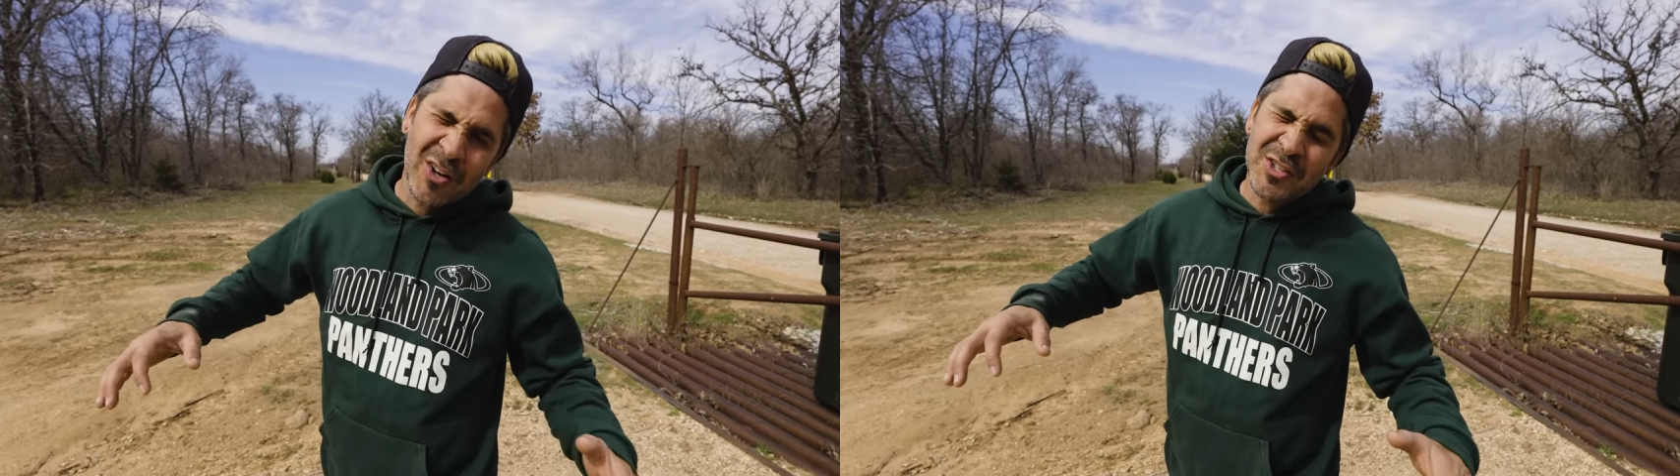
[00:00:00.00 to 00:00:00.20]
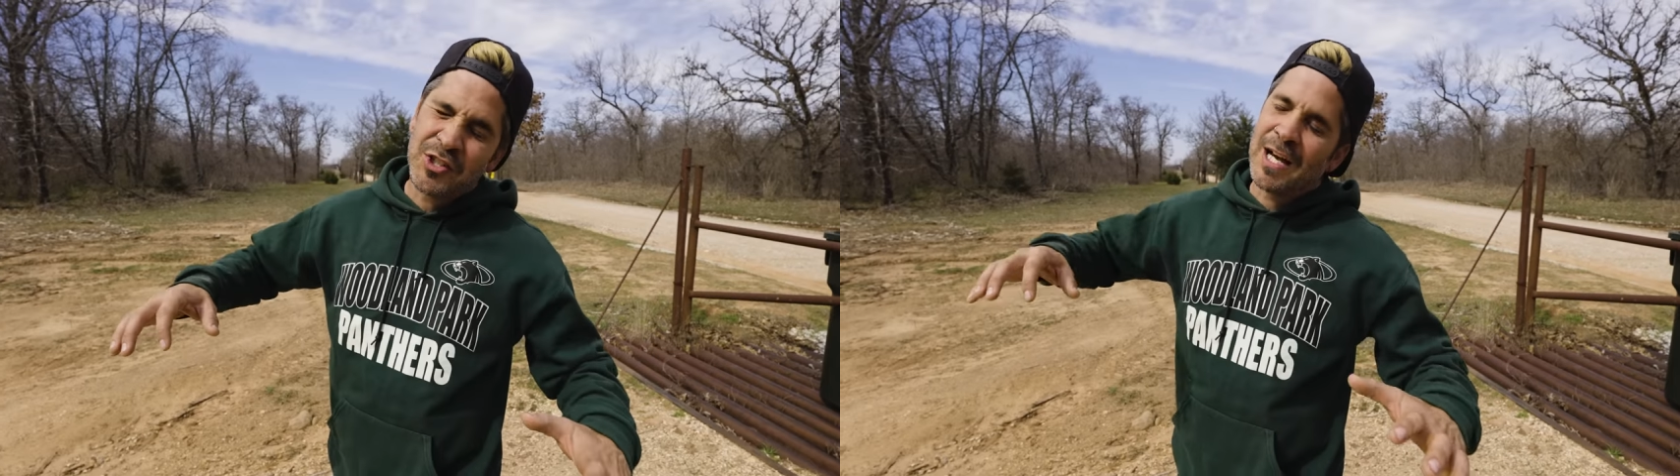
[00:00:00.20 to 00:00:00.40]

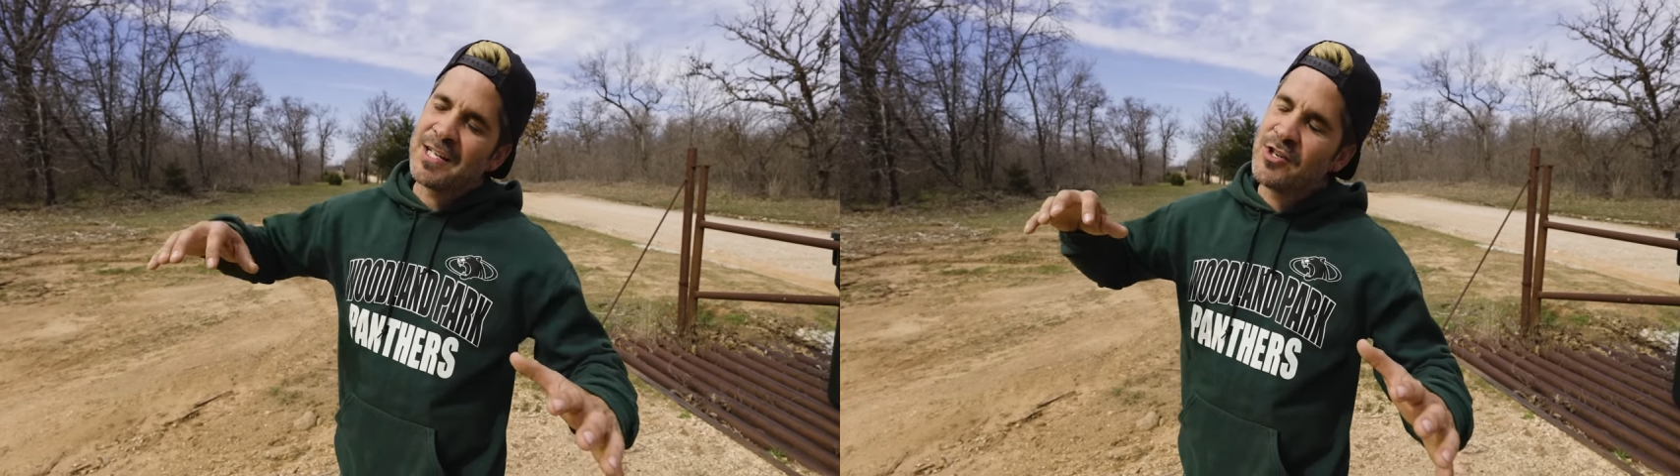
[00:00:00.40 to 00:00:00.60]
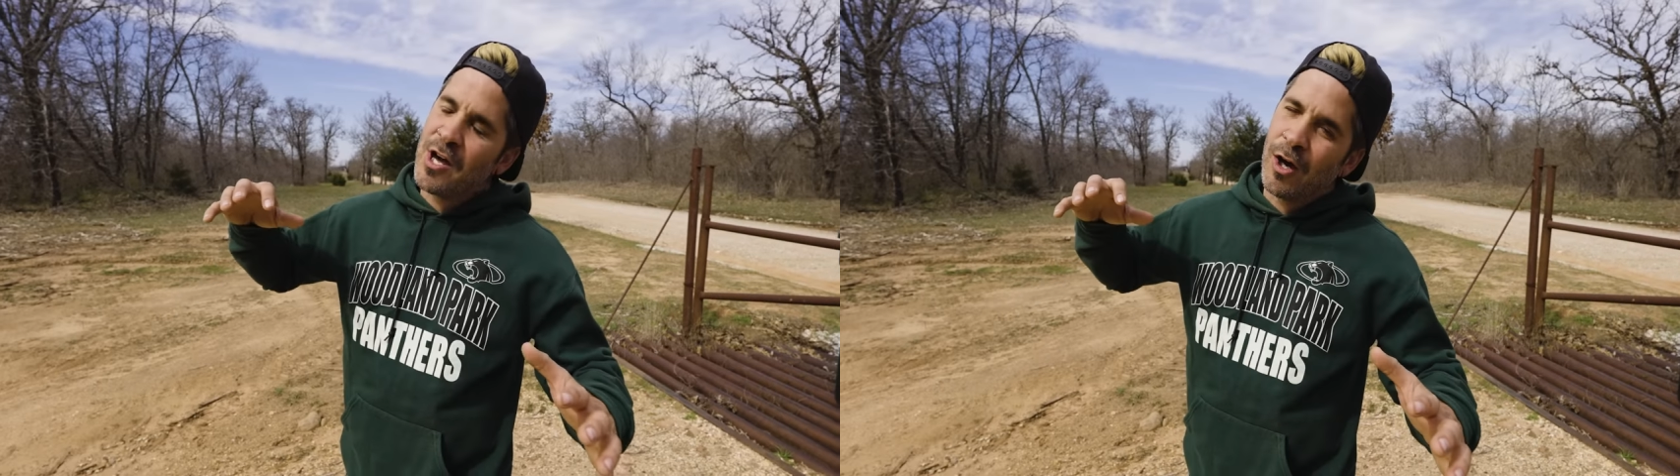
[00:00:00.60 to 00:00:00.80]
as you
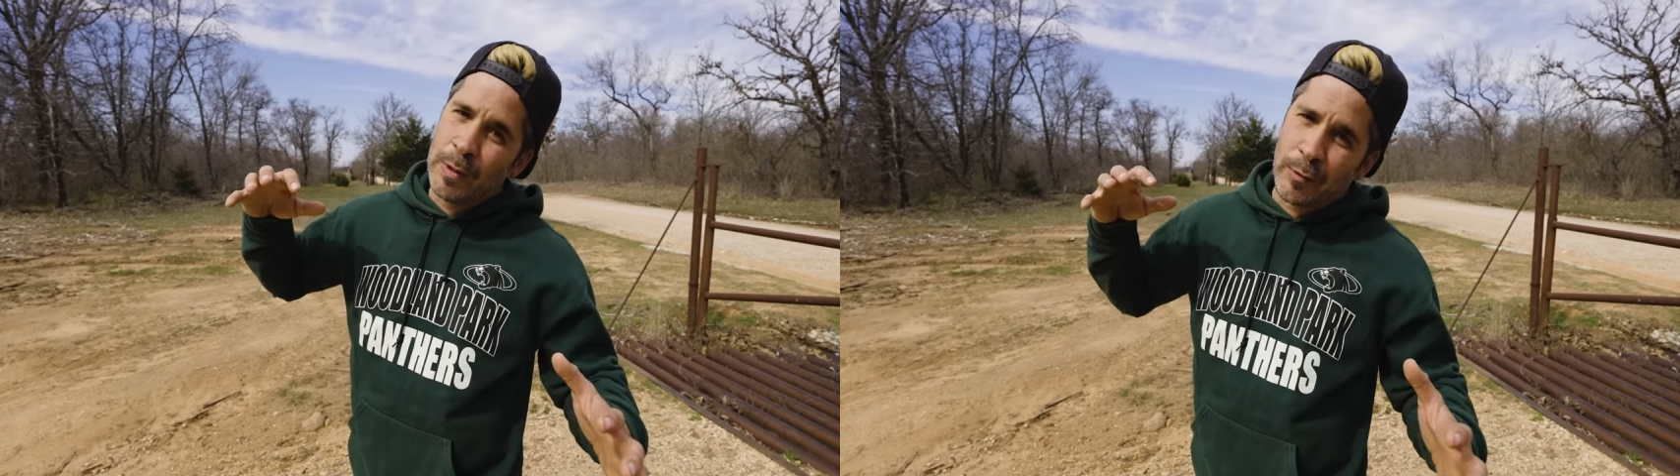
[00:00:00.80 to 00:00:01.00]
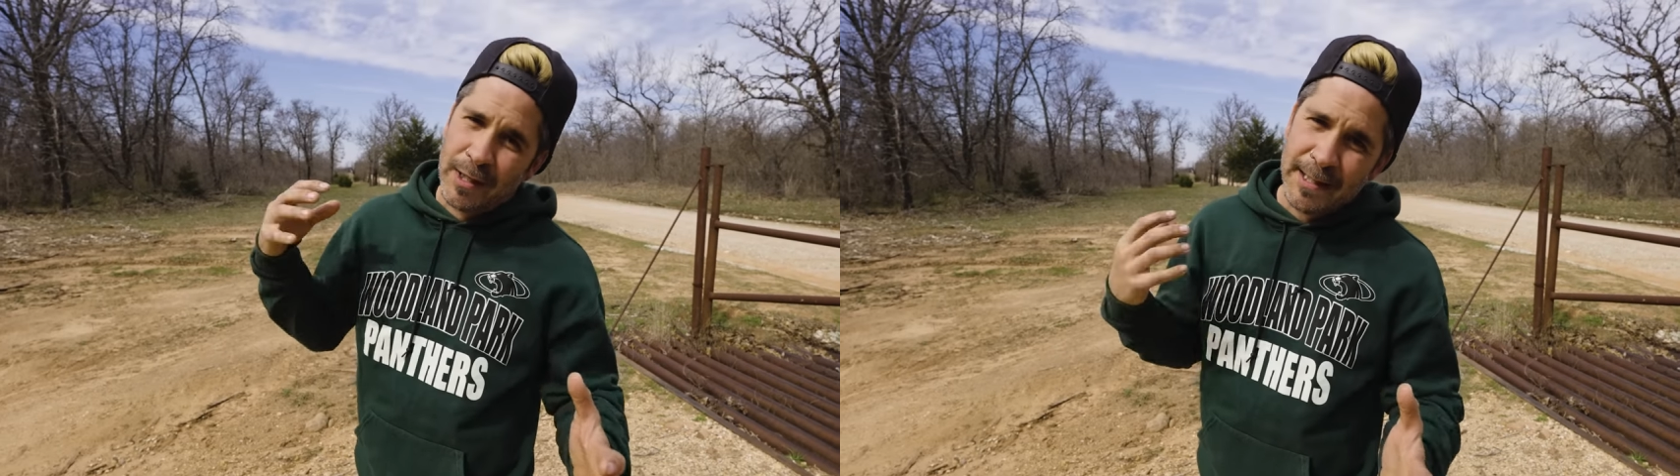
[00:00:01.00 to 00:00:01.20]
guys know,
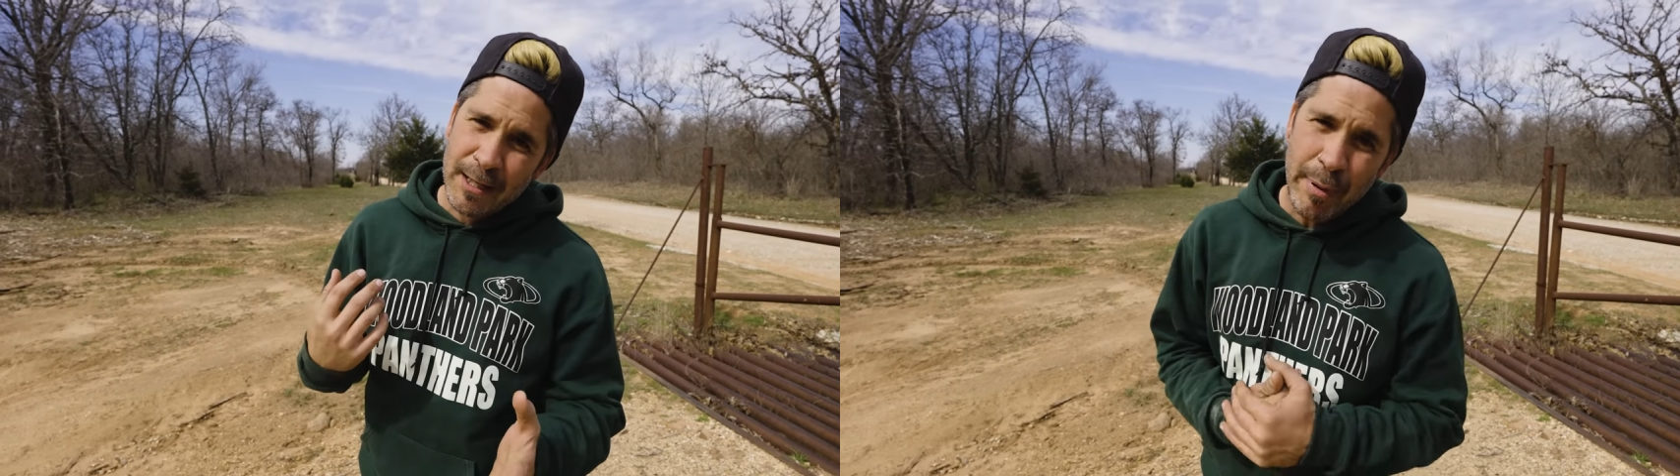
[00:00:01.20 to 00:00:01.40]
we were going to get